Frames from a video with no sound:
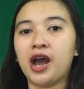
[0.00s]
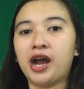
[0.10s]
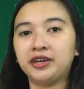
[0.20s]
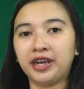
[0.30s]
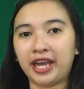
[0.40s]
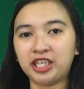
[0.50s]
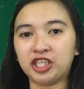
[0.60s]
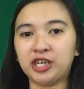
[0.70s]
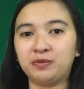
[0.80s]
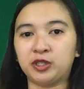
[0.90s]
A
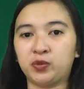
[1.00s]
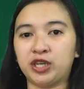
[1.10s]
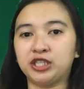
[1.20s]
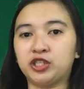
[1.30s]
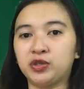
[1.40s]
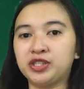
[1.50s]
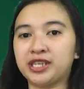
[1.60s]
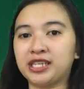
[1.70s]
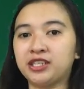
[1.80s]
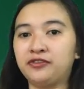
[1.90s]
relation between two
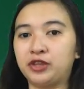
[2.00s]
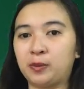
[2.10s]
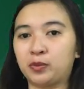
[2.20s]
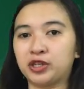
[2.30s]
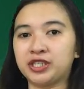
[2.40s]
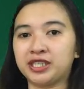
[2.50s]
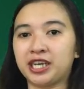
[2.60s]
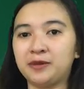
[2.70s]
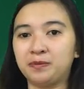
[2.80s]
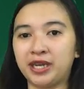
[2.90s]
sets of numbers
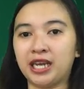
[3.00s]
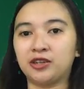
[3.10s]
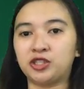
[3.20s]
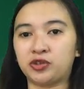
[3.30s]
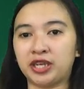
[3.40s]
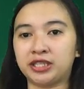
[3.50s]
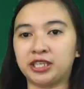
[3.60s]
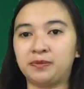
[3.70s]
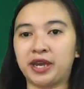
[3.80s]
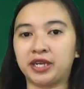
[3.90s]
can be
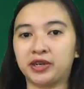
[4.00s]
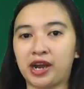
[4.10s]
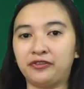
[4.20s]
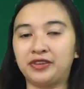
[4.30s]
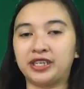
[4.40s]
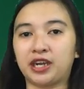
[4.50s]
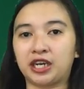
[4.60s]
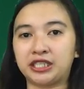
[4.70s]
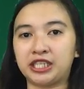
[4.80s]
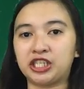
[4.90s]
illustrated by graph in a
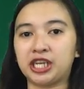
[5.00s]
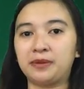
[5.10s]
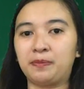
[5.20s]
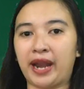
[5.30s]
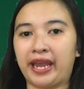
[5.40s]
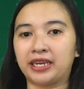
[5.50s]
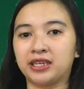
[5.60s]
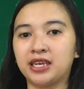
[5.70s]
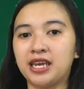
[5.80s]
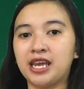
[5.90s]
Cartesian
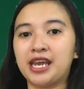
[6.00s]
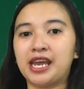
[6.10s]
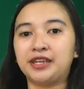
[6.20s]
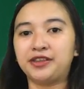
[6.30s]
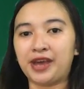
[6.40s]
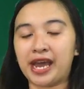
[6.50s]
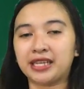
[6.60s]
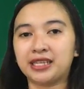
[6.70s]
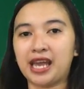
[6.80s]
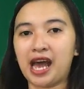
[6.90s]
plane, and
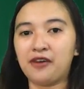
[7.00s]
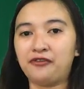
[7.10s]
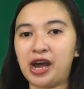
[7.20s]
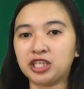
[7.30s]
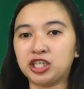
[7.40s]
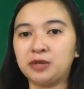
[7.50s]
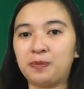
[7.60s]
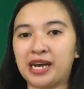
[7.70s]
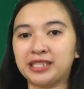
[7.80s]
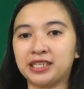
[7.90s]
that a function
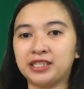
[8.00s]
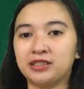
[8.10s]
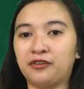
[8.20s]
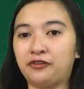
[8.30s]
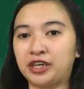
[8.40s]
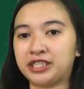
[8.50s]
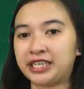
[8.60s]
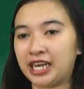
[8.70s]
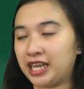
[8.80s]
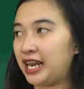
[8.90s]
passes the
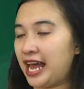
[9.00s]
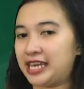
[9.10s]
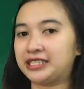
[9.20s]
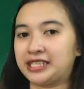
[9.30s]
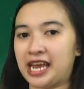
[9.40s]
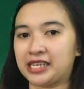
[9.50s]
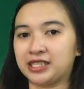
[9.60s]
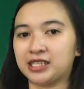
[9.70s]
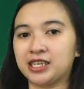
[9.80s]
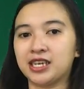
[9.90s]
vertical line
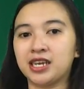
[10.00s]
test.